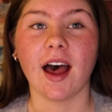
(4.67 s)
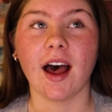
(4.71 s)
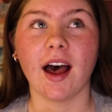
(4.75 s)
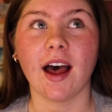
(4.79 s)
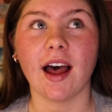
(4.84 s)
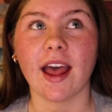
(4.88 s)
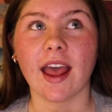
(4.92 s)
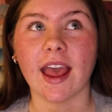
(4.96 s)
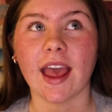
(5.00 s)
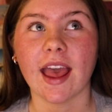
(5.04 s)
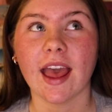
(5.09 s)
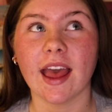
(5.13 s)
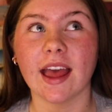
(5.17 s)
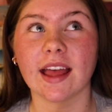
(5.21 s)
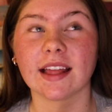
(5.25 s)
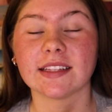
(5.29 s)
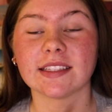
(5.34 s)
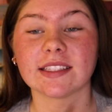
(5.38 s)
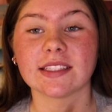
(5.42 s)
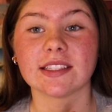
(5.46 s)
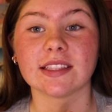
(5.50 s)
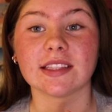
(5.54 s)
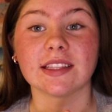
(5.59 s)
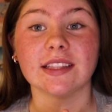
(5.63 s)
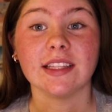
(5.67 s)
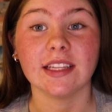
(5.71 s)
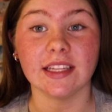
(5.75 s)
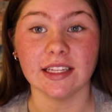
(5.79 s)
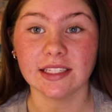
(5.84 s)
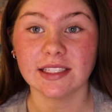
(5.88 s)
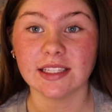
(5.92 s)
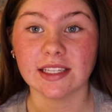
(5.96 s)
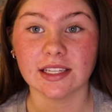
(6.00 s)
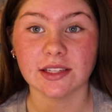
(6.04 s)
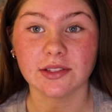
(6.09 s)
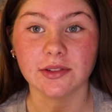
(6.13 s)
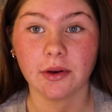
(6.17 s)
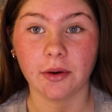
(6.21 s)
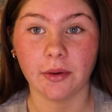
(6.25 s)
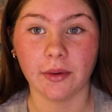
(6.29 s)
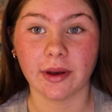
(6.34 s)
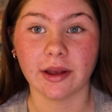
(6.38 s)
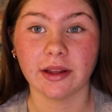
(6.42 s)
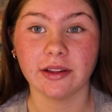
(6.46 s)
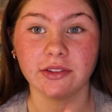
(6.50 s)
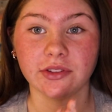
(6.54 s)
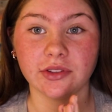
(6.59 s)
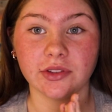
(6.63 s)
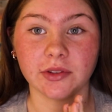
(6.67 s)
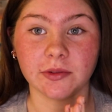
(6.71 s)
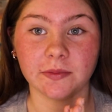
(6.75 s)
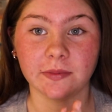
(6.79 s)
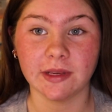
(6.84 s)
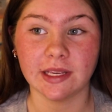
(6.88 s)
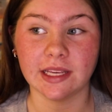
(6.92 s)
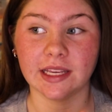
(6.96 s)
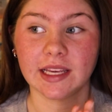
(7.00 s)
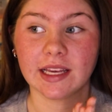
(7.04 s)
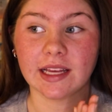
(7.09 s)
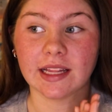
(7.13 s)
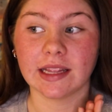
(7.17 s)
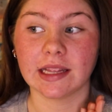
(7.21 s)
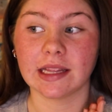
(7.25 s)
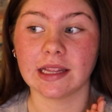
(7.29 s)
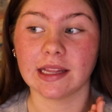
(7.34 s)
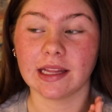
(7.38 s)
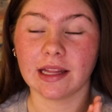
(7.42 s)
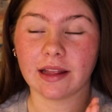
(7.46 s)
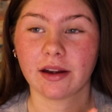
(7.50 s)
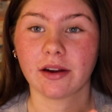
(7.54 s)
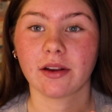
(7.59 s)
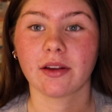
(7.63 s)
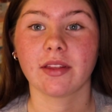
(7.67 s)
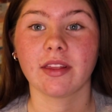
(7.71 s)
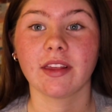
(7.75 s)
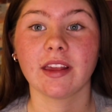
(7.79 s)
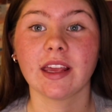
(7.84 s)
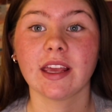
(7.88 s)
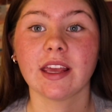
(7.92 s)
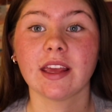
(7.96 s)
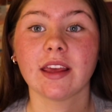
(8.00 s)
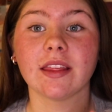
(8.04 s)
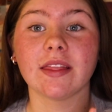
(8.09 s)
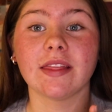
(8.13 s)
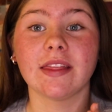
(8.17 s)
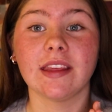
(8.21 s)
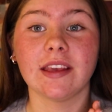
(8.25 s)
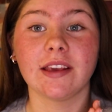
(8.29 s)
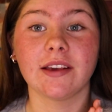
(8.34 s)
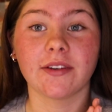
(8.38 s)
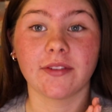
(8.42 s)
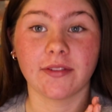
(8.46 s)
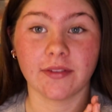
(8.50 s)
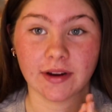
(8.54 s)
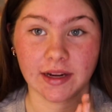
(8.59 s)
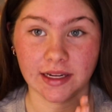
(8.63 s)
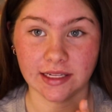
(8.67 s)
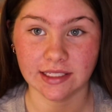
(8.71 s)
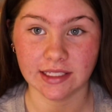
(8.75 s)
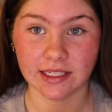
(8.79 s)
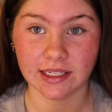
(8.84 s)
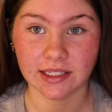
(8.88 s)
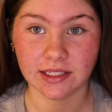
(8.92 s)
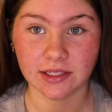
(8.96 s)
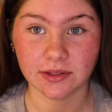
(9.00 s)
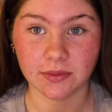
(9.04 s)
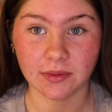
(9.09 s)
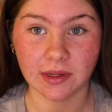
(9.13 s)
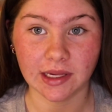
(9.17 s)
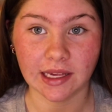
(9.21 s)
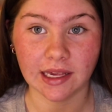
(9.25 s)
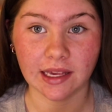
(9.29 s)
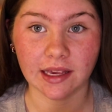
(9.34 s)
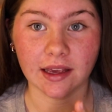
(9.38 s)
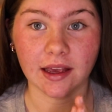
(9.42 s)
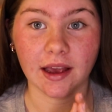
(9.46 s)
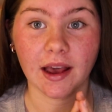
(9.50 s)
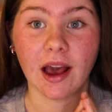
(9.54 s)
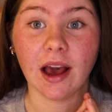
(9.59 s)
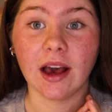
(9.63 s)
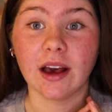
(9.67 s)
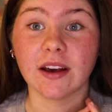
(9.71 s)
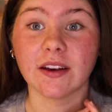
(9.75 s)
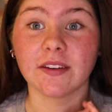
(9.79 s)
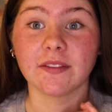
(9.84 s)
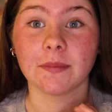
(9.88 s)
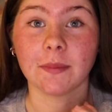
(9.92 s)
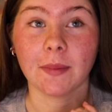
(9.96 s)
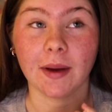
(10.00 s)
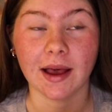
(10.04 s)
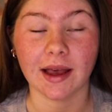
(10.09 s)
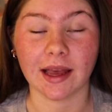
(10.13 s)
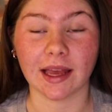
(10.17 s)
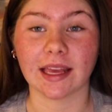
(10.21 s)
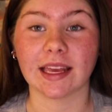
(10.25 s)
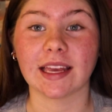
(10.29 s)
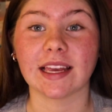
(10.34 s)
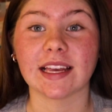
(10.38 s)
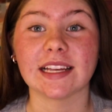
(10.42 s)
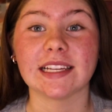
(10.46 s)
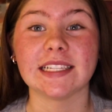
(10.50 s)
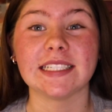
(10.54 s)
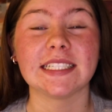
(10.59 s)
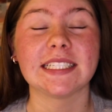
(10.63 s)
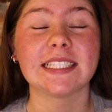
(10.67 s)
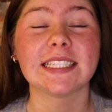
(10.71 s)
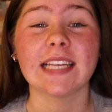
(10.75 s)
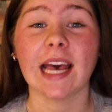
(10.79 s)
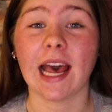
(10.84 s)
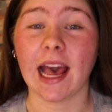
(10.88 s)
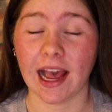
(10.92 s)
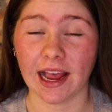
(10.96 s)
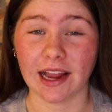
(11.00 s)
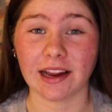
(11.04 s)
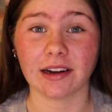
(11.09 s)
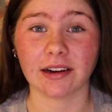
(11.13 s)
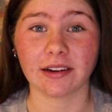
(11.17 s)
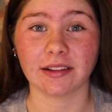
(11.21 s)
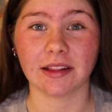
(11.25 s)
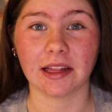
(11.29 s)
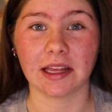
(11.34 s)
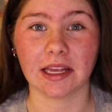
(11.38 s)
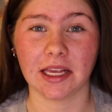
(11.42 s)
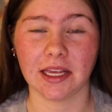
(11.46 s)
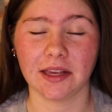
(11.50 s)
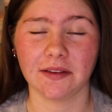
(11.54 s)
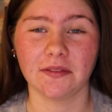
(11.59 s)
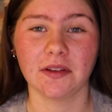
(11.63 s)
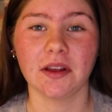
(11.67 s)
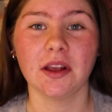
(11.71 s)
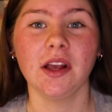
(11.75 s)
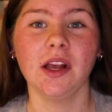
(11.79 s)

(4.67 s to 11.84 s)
and this is going to be literally the craziest week of my entire life.